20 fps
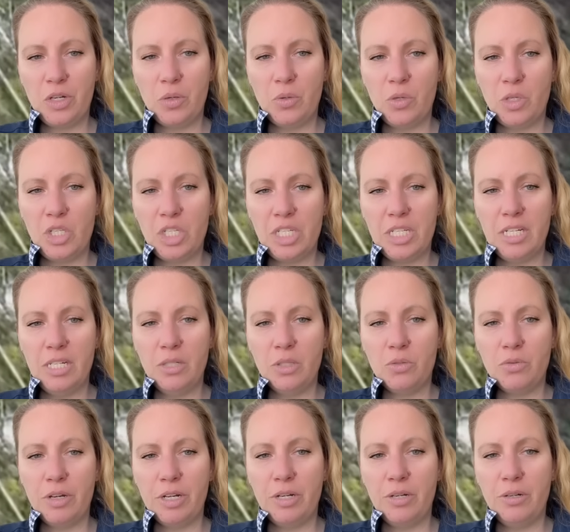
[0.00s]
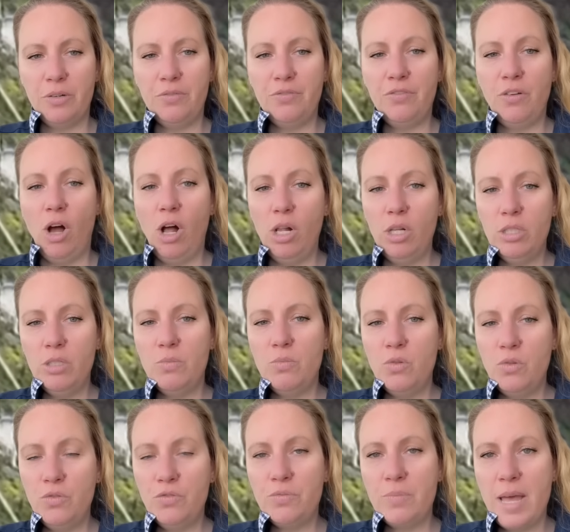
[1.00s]
could still trigger fault
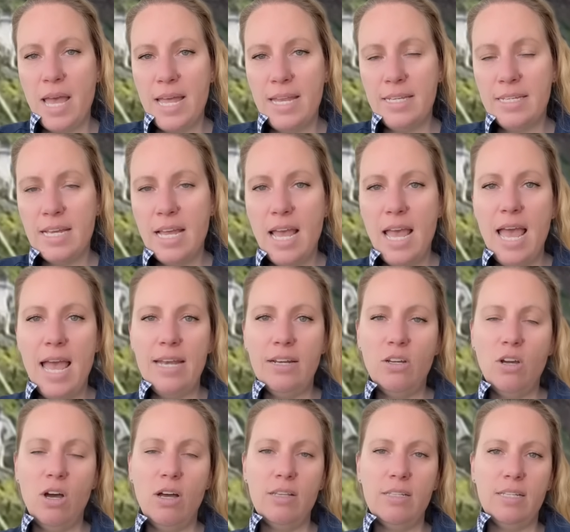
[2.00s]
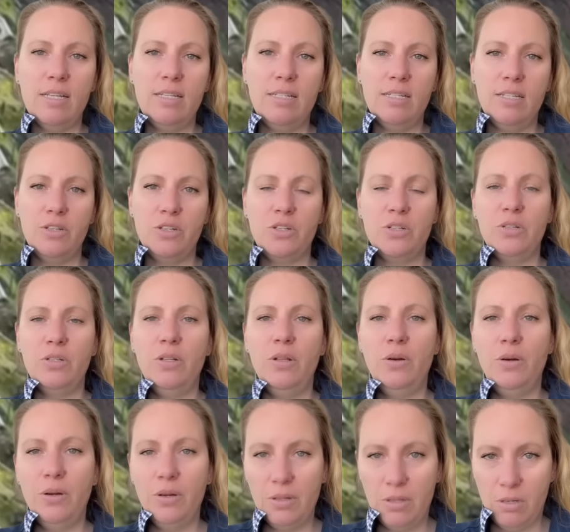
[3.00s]
movement and cause additional
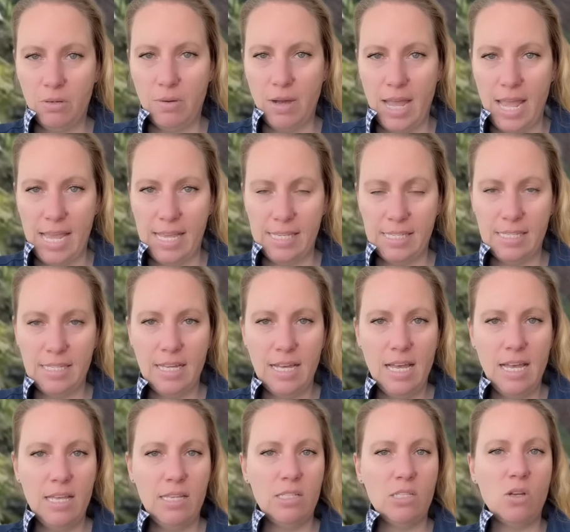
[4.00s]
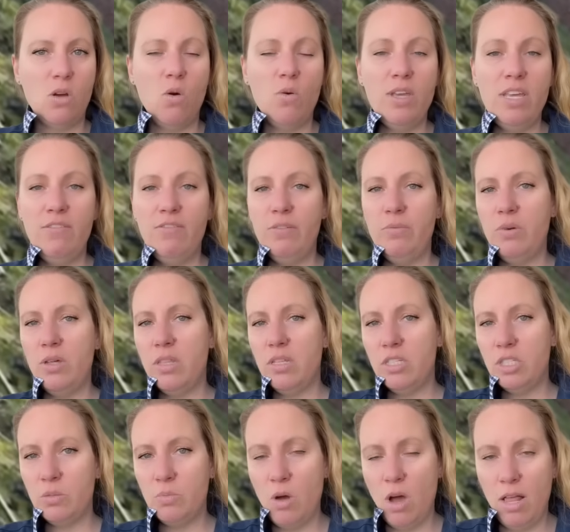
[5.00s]
earthquakes. So even with a
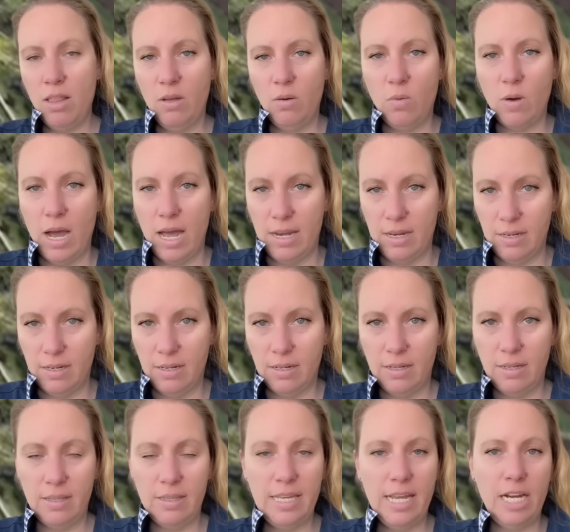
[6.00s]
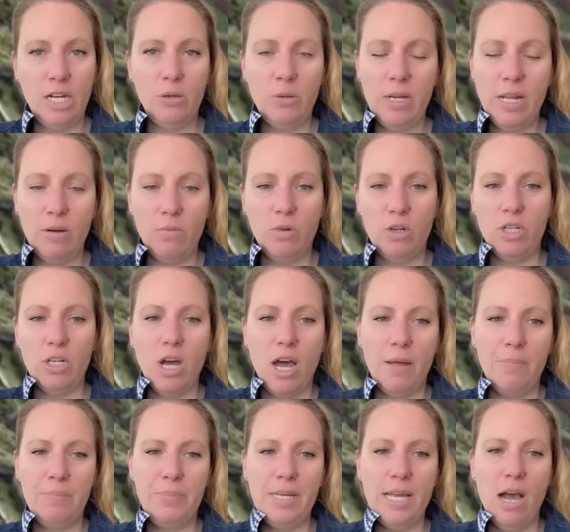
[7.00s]
smaller one, the area would
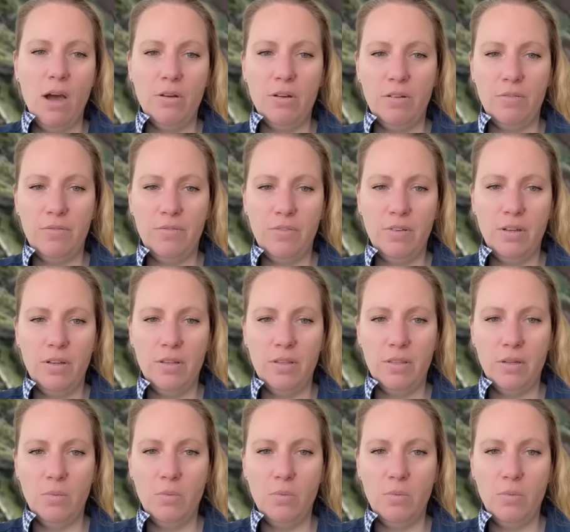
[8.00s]
not be out of the